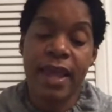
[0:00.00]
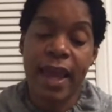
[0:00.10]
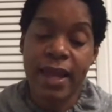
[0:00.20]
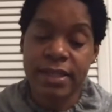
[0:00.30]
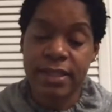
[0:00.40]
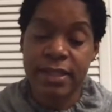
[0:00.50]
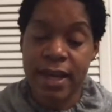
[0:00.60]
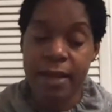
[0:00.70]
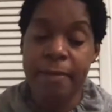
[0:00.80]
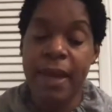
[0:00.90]
they get, and
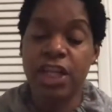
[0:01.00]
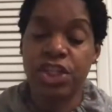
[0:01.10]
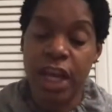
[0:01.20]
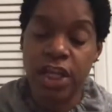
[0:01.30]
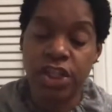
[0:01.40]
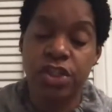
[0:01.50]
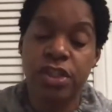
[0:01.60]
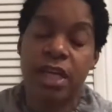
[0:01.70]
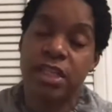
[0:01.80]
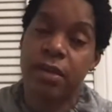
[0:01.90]
it may change to
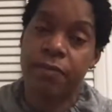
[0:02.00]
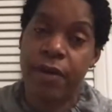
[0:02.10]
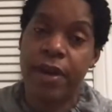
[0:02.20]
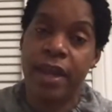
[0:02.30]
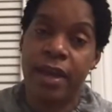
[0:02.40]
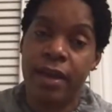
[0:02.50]
schizophrenia,